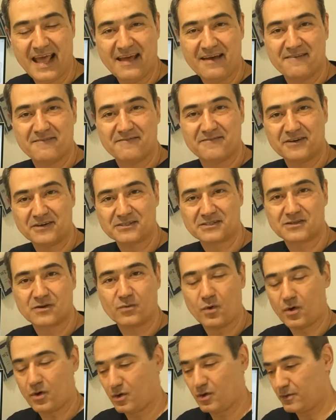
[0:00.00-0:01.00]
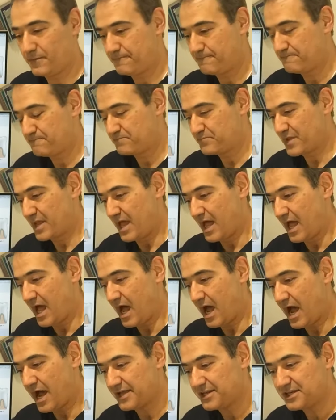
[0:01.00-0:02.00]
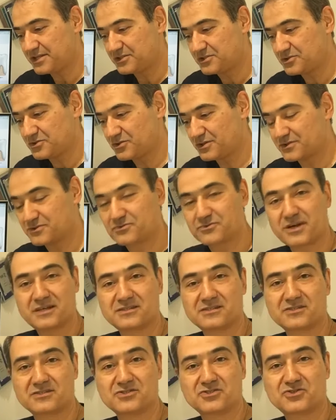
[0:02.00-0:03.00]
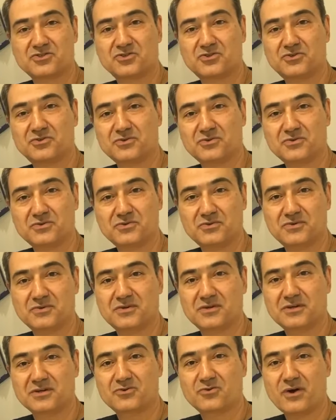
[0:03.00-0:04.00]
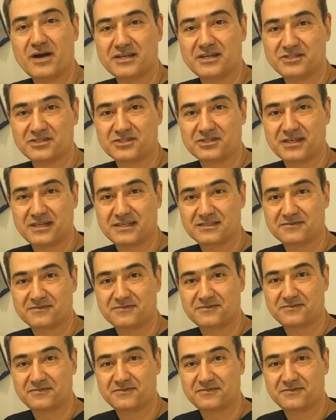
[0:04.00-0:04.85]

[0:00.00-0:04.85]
First of all, I need to address two questions.